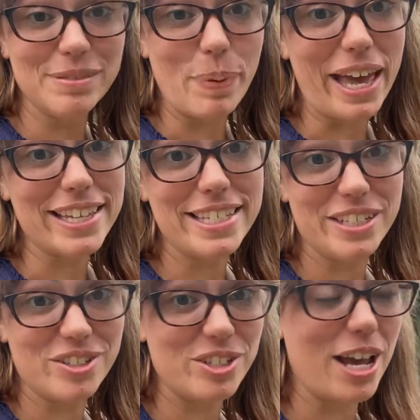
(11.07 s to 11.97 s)
past
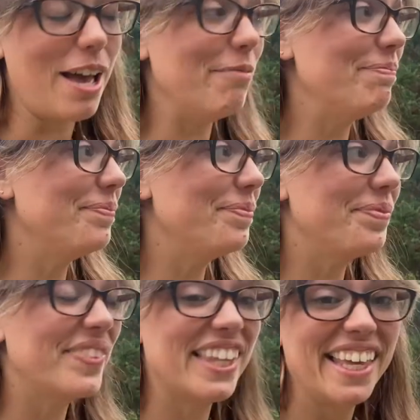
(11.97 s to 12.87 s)
dinner time
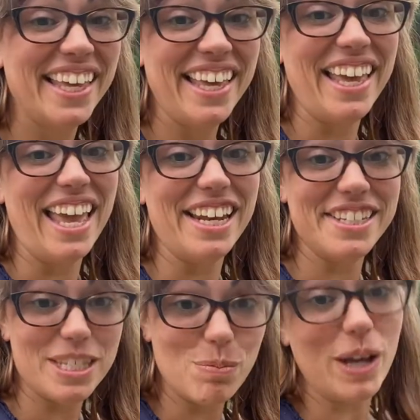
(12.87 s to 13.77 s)
and
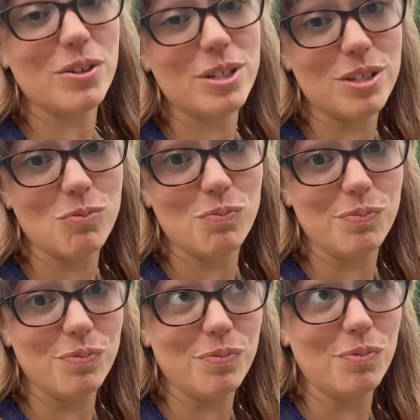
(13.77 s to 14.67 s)
it's about to
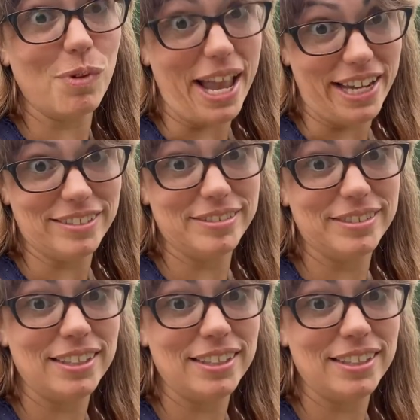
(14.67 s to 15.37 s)
rain.